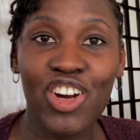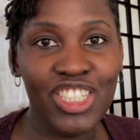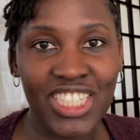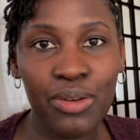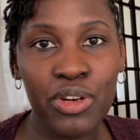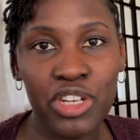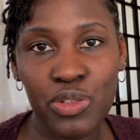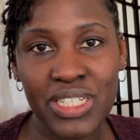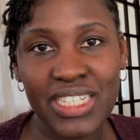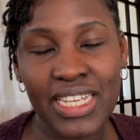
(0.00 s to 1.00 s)
On January
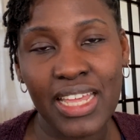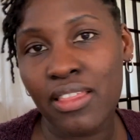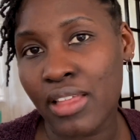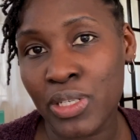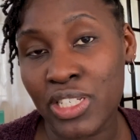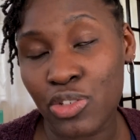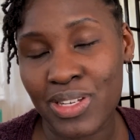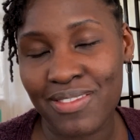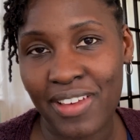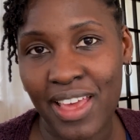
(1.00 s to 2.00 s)
20th,
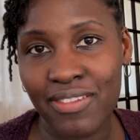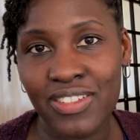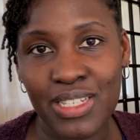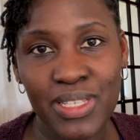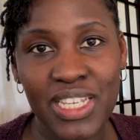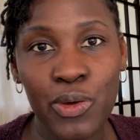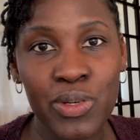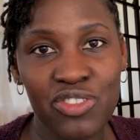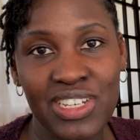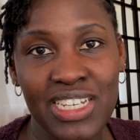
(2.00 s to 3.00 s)
2025, DeepSeek
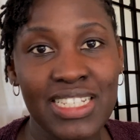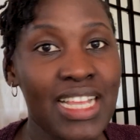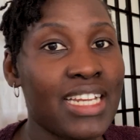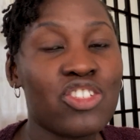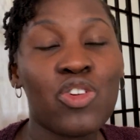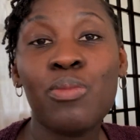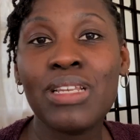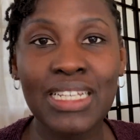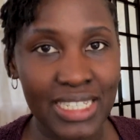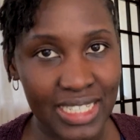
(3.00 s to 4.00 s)
was released and it's
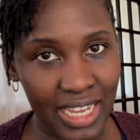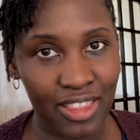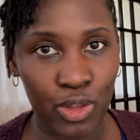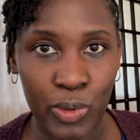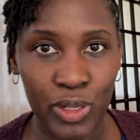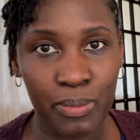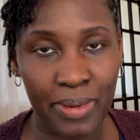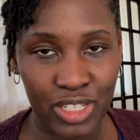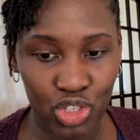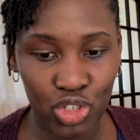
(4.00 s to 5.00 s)
completely taken the world
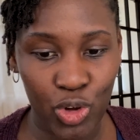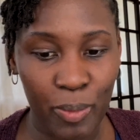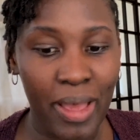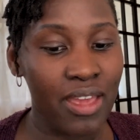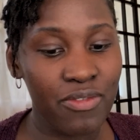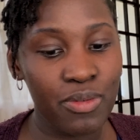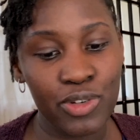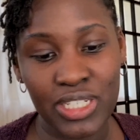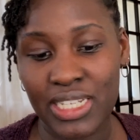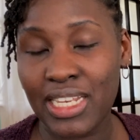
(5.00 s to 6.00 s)
by storm.
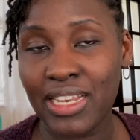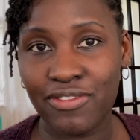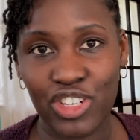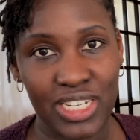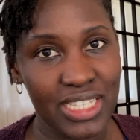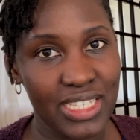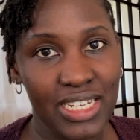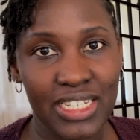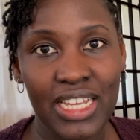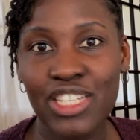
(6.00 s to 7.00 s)
Everybody left, right, and
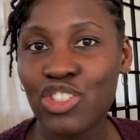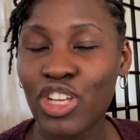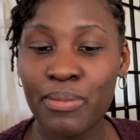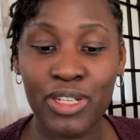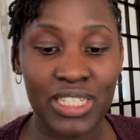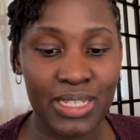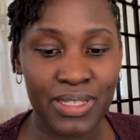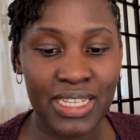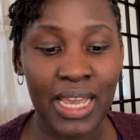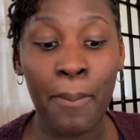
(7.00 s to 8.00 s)
center is talking about
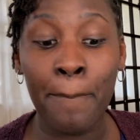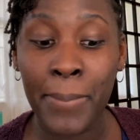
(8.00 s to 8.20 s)
DeepSeek.